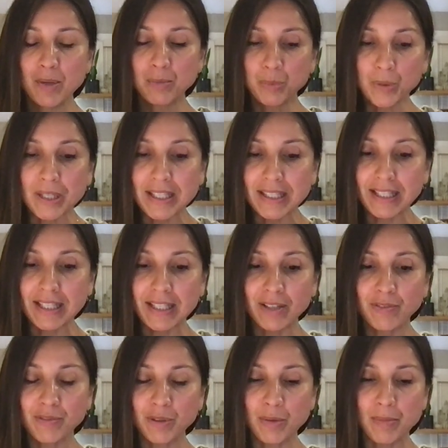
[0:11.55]
breathing
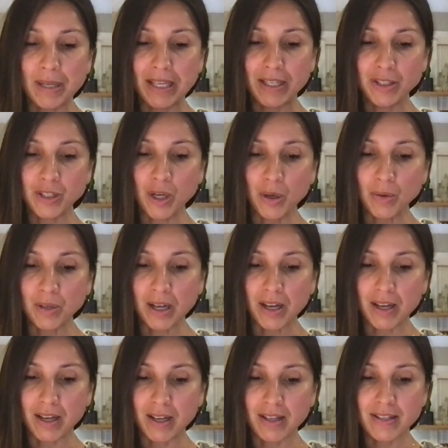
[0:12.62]
for me,
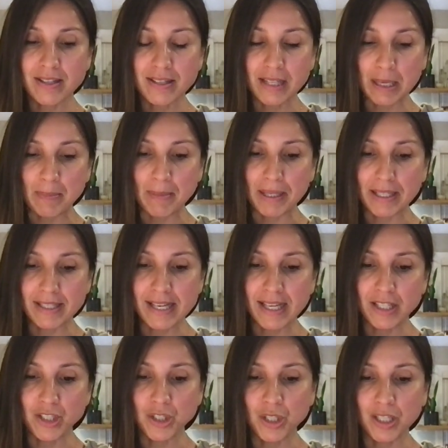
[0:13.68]
yoga, sleep
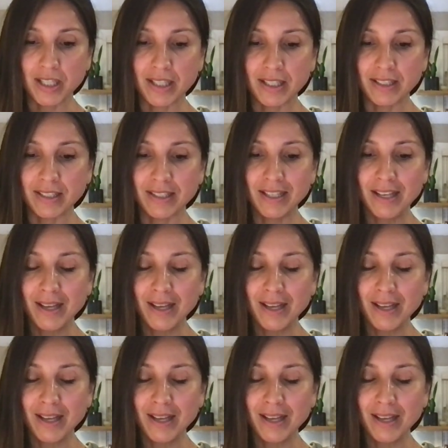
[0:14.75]
meditation,